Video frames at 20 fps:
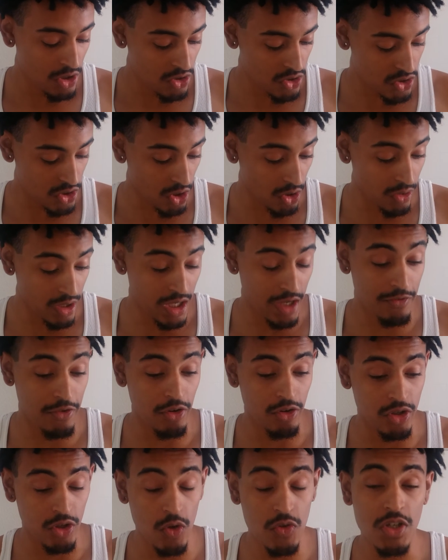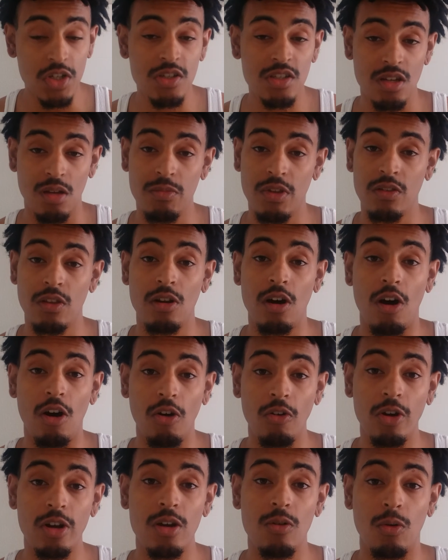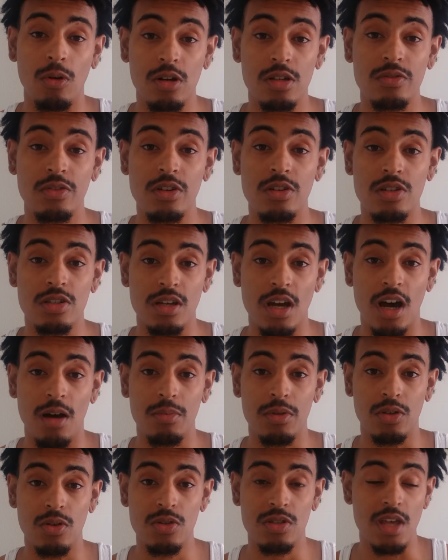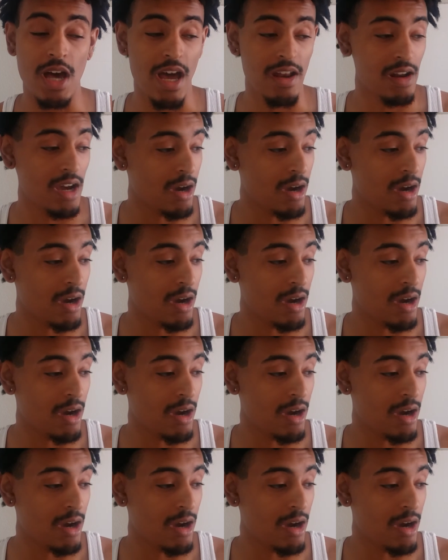So if you're using something that already works for your scalp, use that.